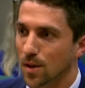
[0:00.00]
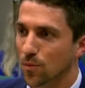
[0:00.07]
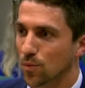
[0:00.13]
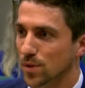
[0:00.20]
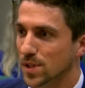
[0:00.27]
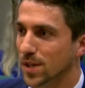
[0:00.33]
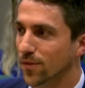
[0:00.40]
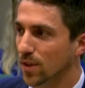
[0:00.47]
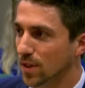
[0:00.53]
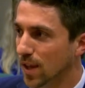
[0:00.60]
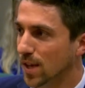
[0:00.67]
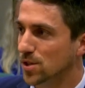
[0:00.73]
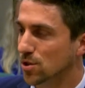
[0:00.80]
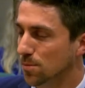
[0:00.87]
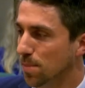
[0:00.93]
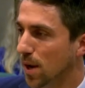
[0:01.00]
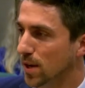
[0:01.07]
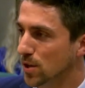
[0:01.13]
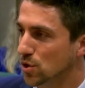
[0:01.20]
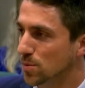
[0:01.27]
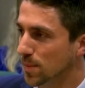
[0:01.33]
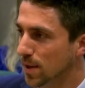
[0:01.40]
receive a lesser
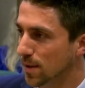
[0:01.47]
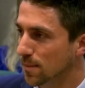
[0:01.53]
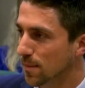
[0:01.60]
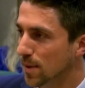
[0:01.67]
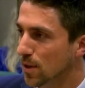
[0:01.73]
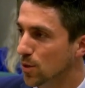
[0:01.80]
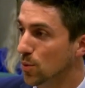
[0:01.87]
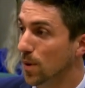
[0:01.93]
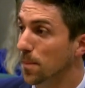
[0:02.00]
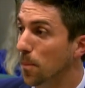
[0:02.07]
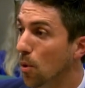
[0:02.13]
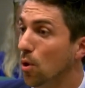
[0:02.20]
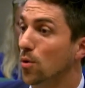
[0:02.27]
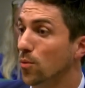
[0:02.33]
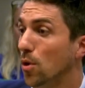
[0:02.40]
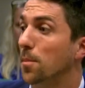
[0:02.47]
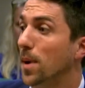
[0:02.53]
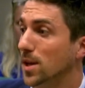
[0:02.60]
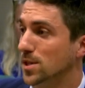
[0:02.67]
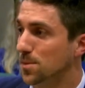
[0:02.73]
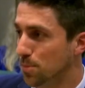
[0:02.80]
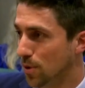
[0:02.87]
punishment through a more
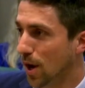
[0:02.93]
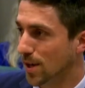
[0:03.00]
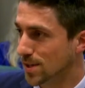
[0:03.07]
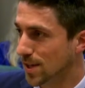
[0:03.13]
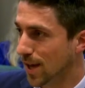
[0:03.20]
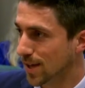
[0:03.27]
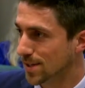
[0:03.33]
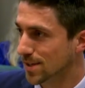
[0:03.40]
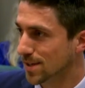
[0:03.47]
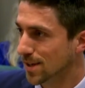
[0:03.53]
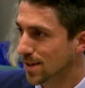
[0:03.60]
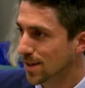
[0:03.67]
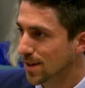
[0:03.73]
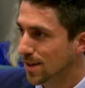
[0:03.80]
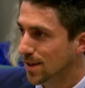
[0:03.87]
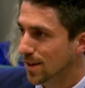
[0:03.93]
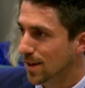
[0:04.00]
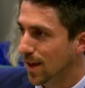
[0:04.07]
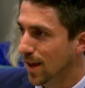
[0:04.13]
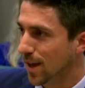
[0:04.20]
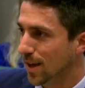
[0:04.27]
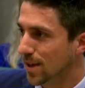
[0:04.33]
robust process.
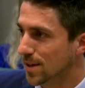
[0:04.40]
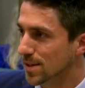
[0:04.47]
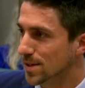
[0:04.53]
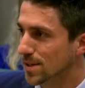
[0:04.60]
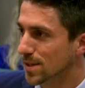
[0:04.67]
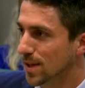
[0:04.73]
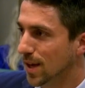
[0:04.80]
And